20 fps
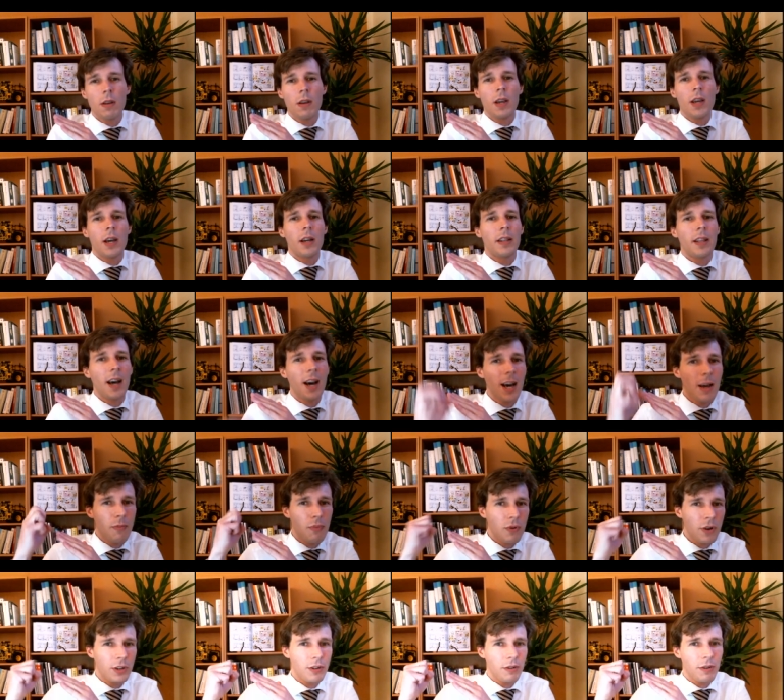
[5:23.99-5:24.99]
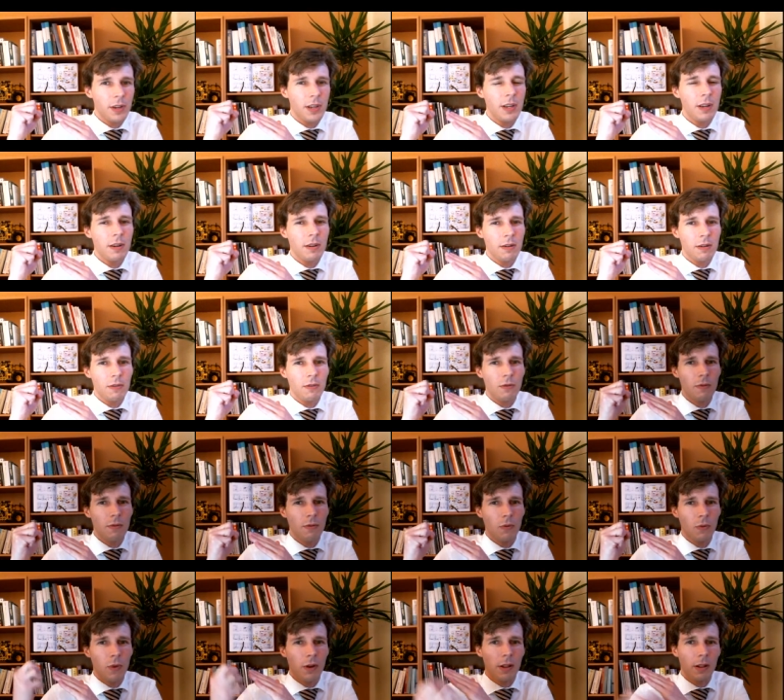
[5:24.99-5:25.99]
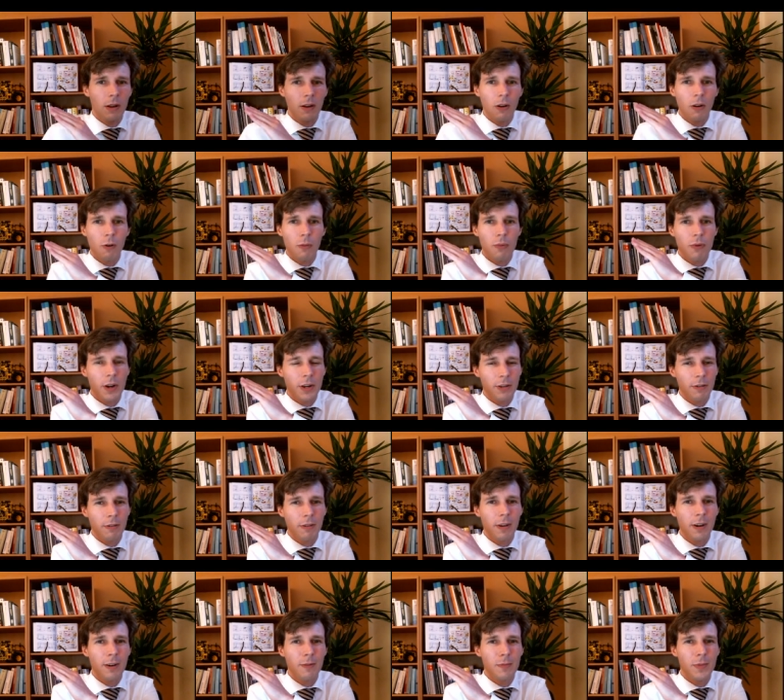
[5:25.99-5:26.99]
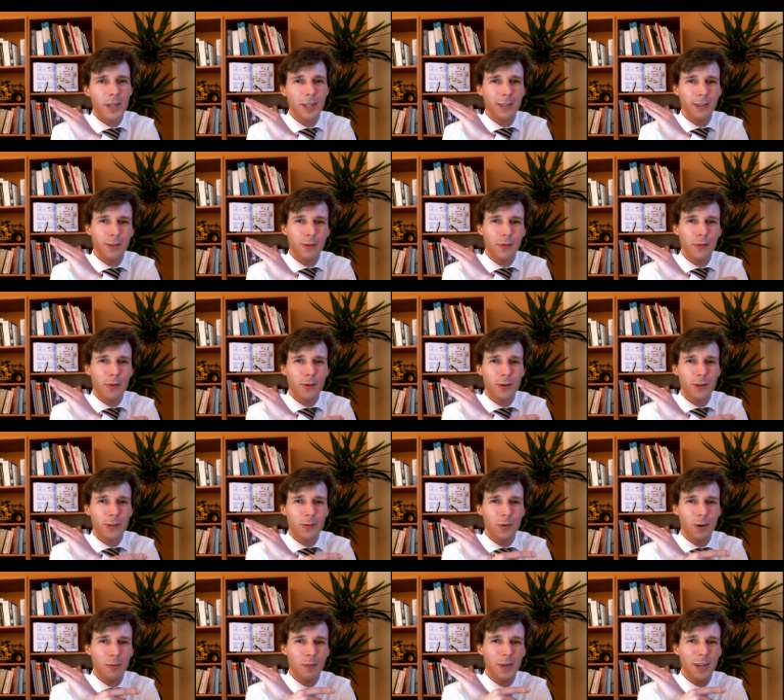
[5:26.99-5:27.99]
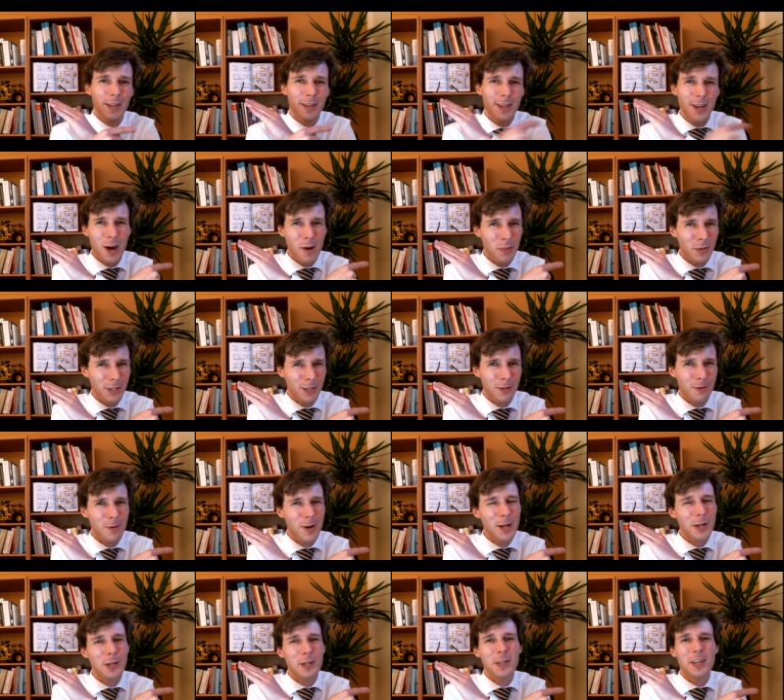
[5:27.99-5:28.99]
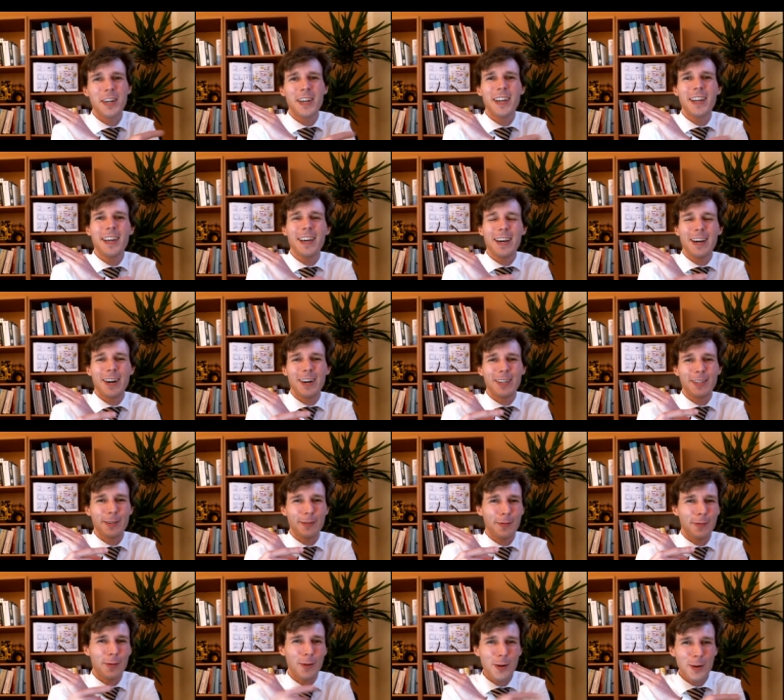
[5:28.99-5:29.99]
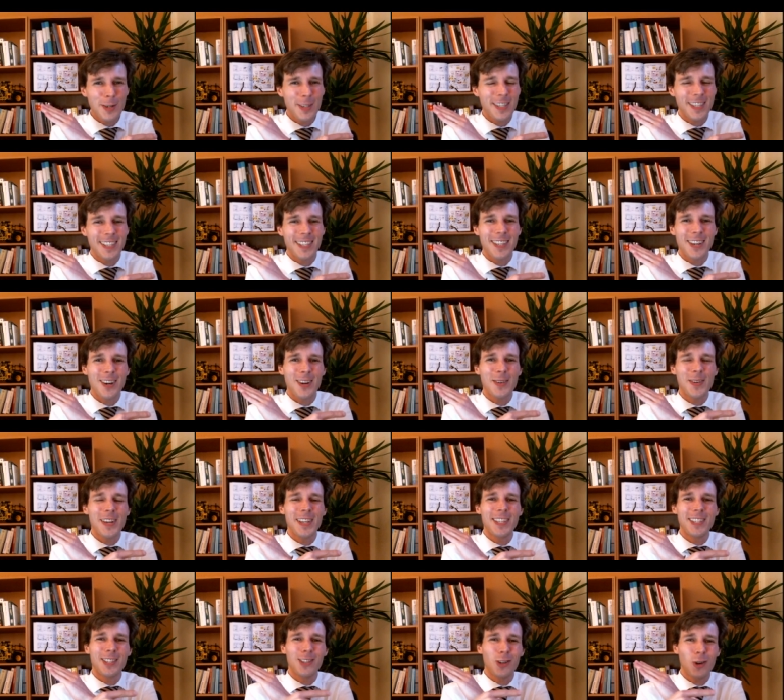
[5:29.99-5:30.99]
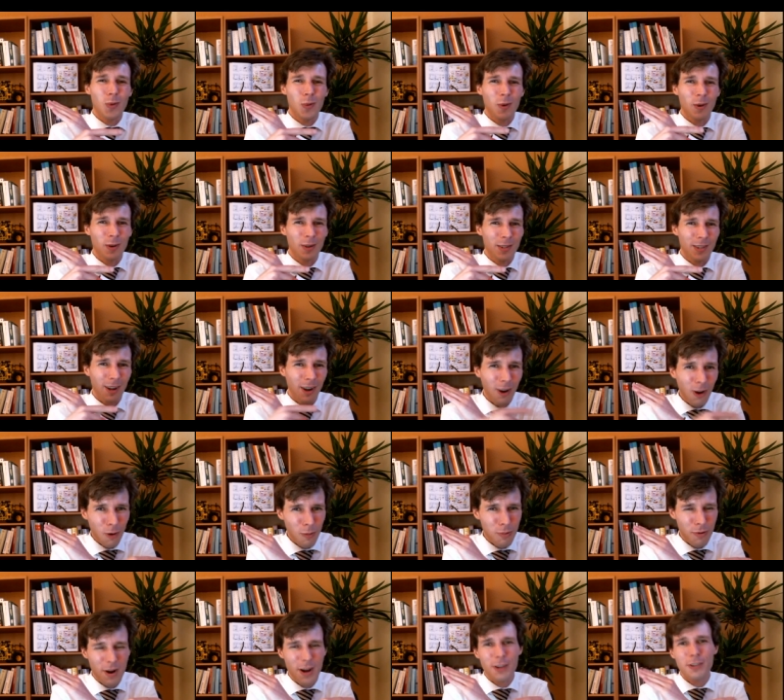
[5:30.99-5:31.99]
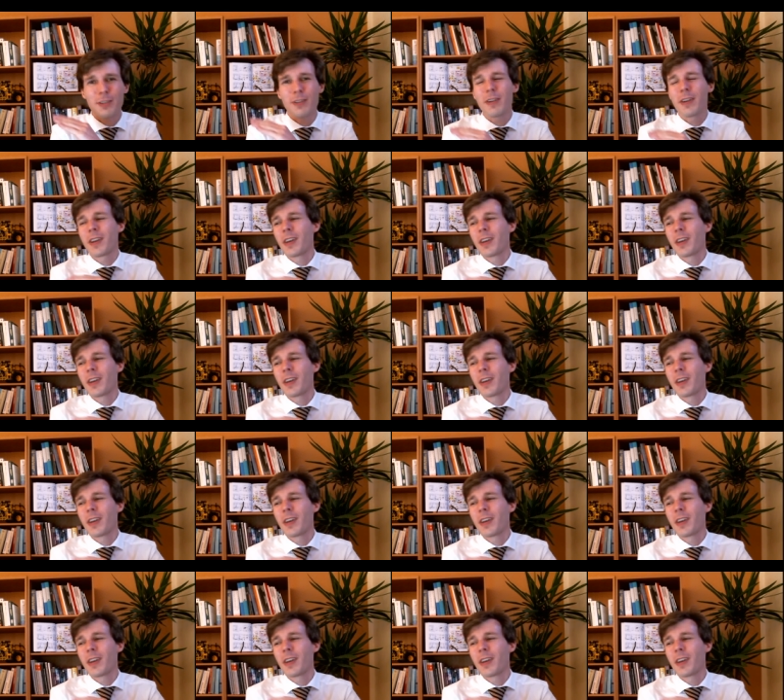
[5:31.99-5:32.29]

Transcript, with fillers: And high pressure here with a low pressure there means the force will be in the opposite direction. Uh, so force is always towards a low pressure.